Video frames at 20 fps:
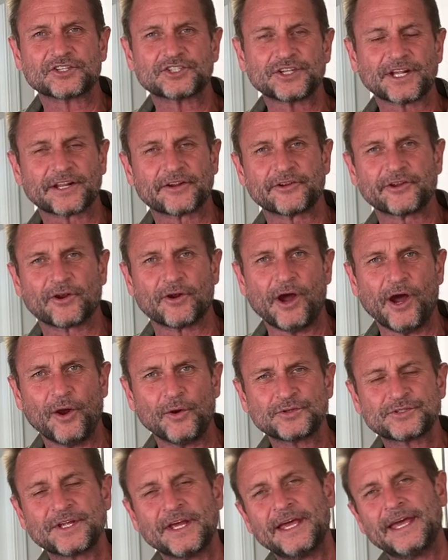Schiller, your
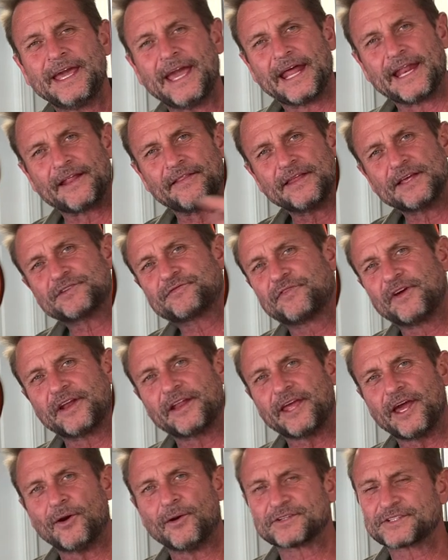host. And in this
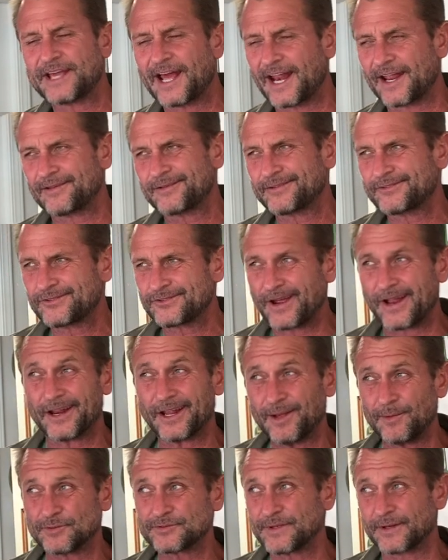video, I was kind of trying to
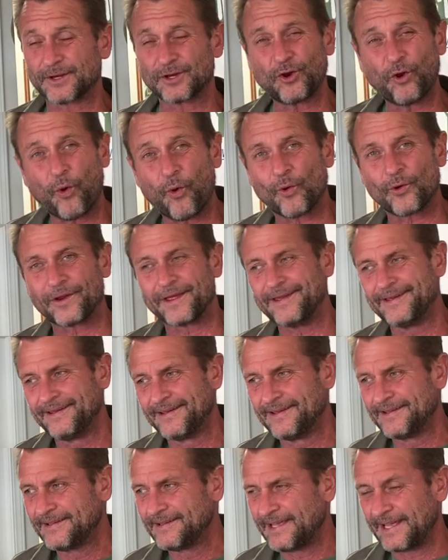come up with something corny
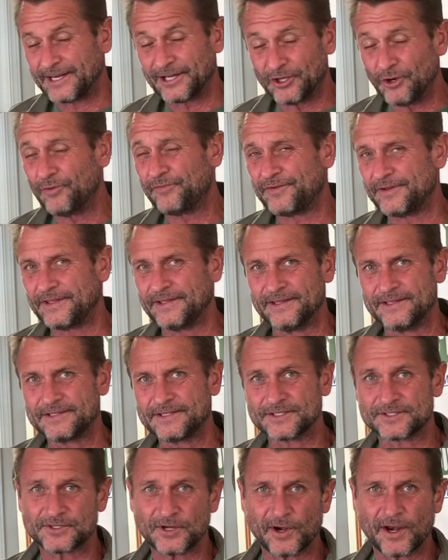and goofy
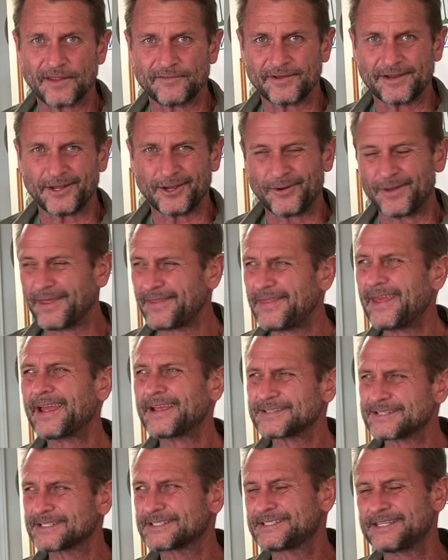to start the video with. I think
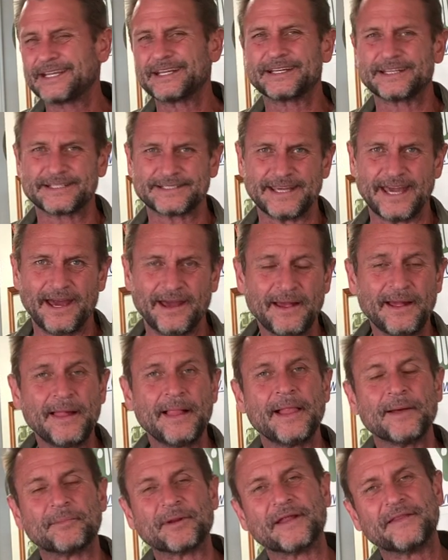I succeeded at that.
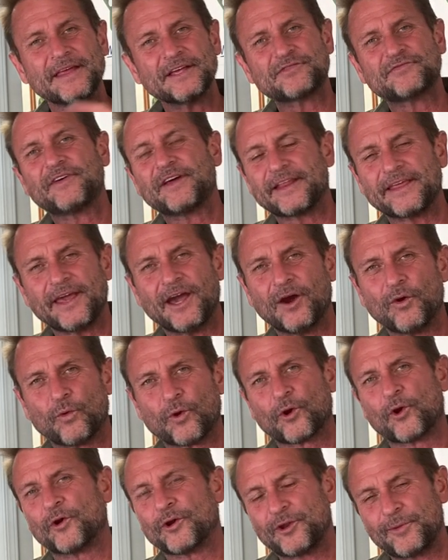But in this video,
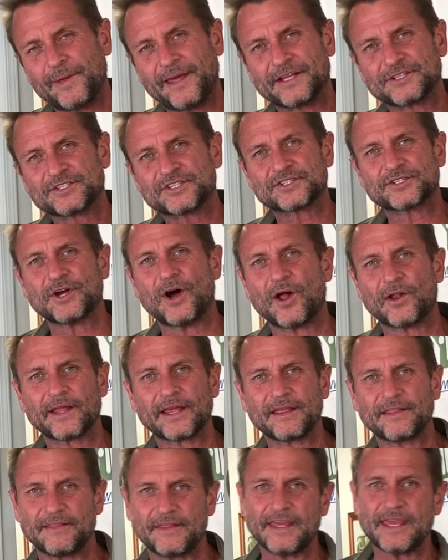we're going to be
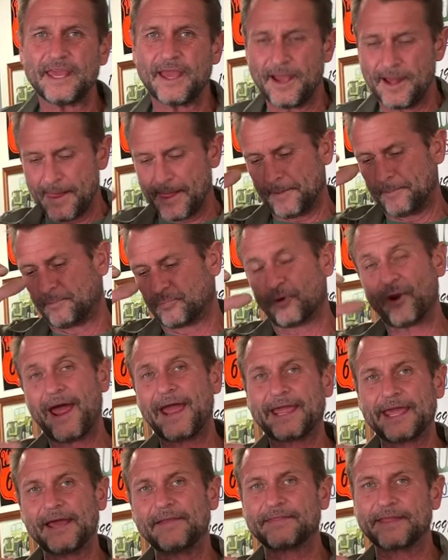installing the
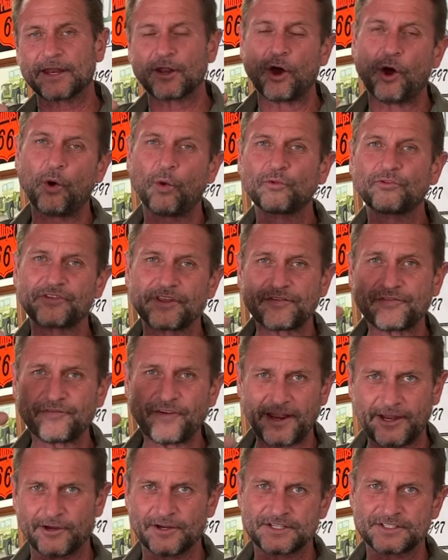bracket that holds the
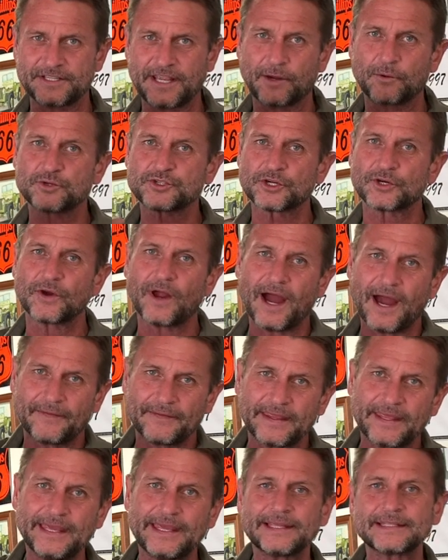fire extinguisher
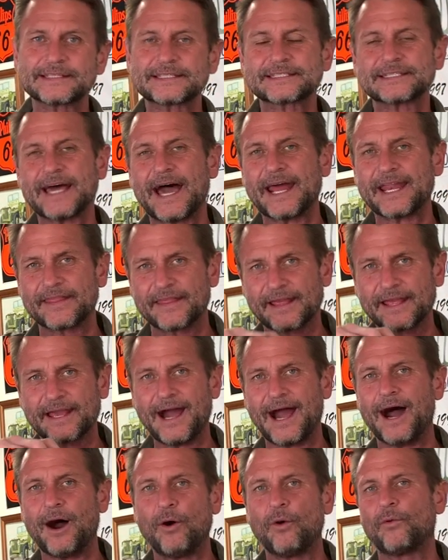on the inside of the
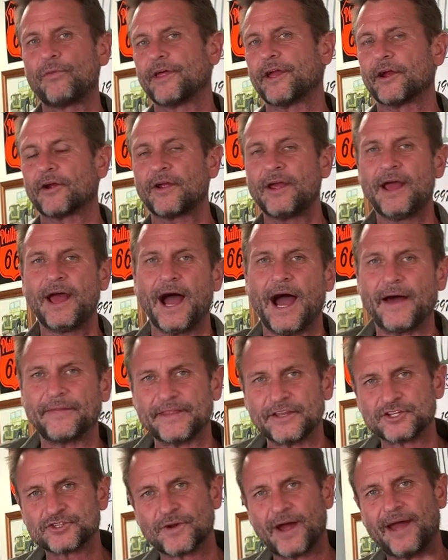cowl there on
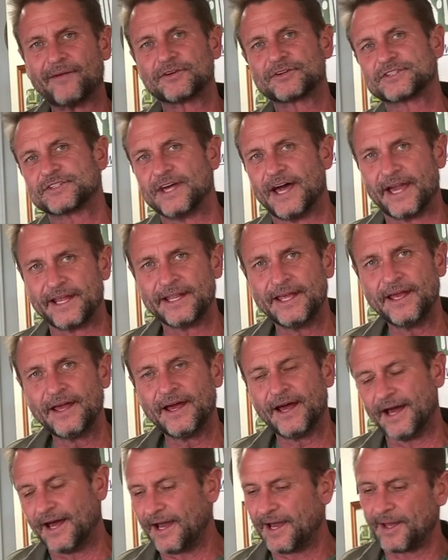the driver's side.
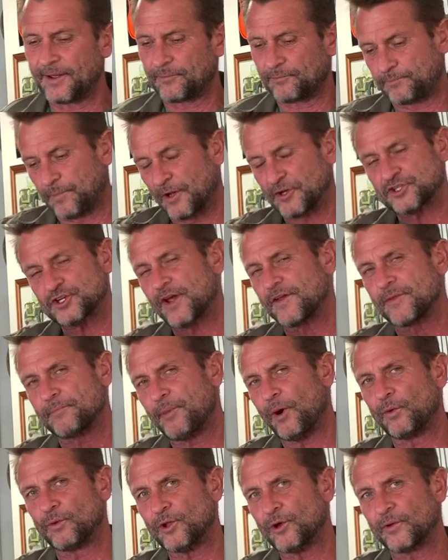I'll show you the
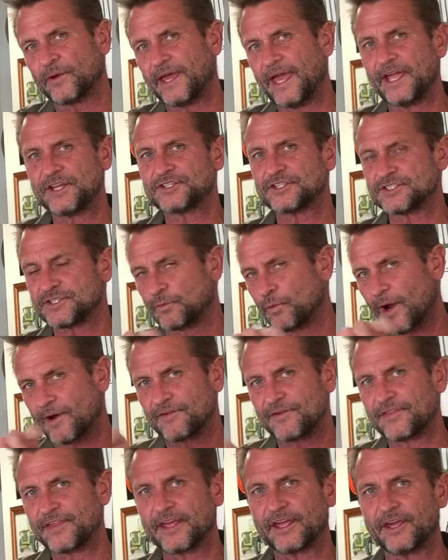bolt locations and where
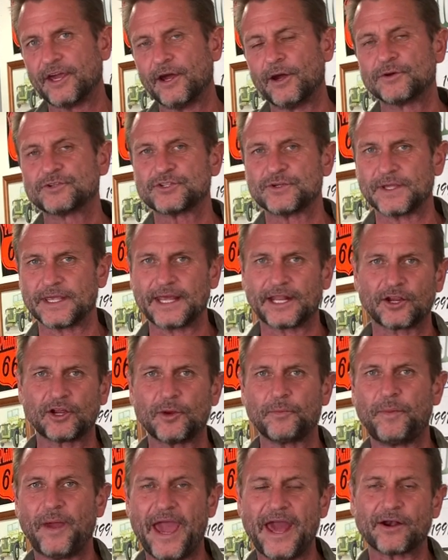everything goes so you can get a
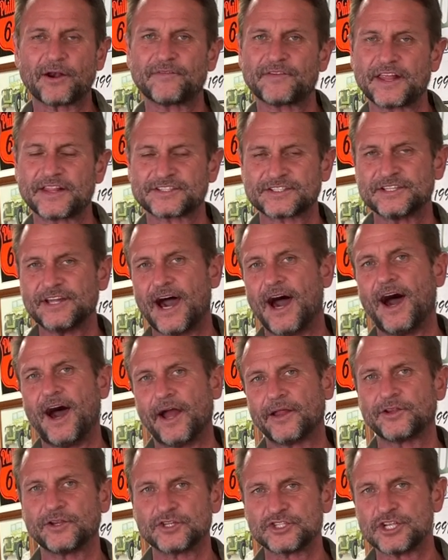good pattern if it's not
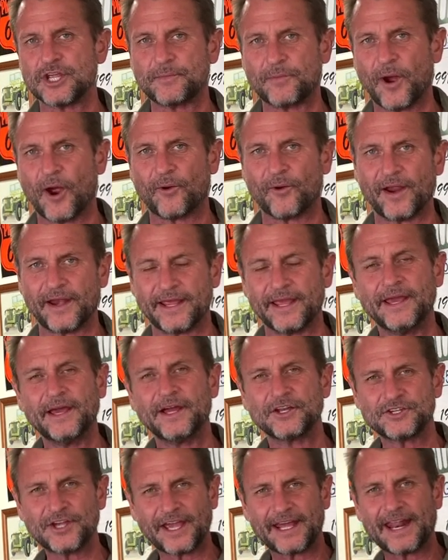on your Jeep already.
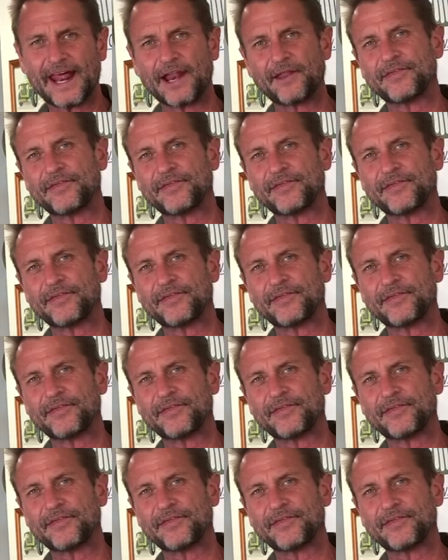Check it out.